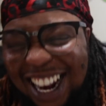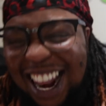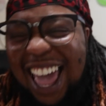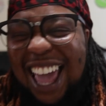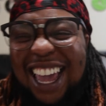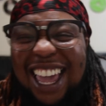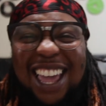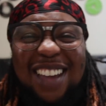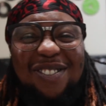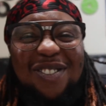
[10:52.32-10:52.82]

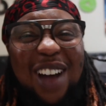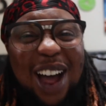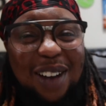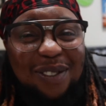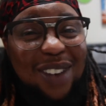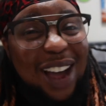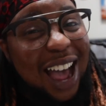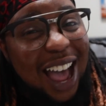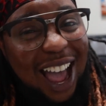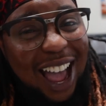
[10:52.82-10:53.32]
Like in my
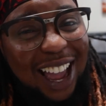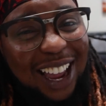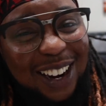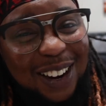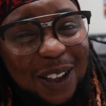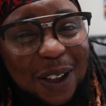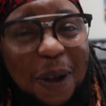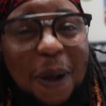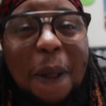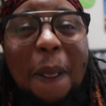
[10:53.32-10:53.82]
mind,
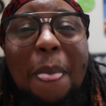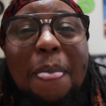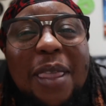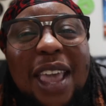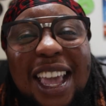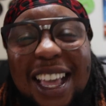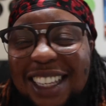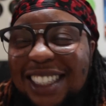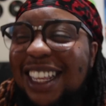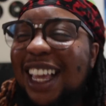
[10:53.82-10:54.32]

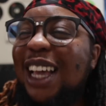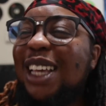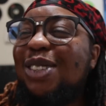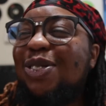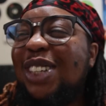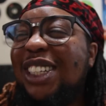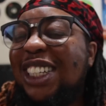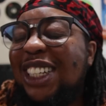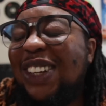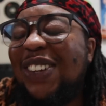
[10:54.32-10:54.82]
these niggas
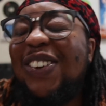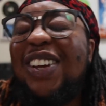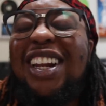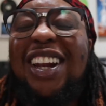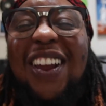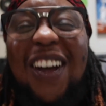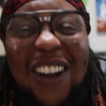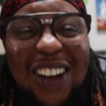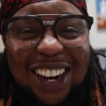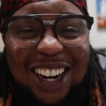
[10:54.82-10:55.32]
was shooting
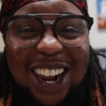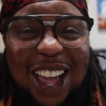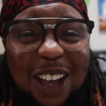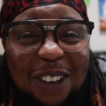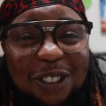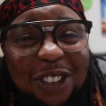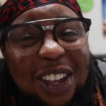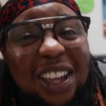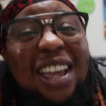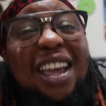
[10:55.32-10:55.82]
long
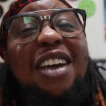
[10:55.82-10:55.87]
enough